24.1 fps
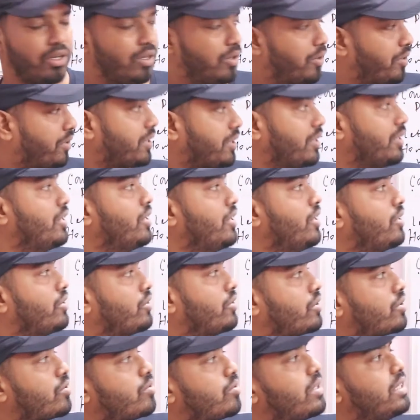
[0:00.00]
Okay,
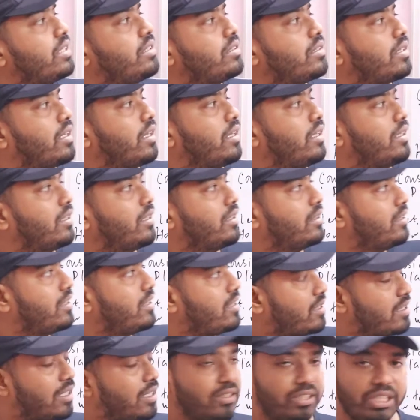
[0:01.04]
so students, this
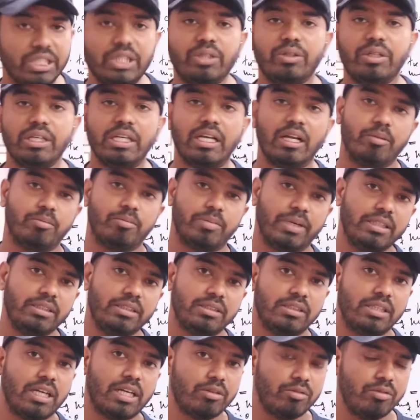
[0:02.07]
is the theoretical
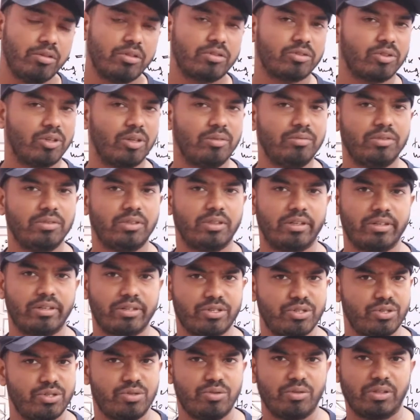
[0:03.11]
part. Now we'll solve
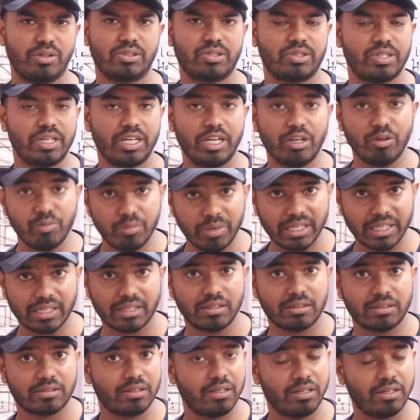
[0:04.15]
2 or 3
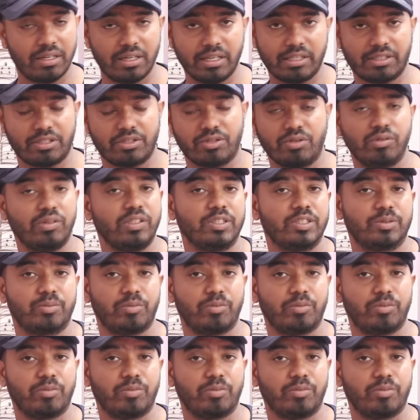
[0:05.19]
numericals related to this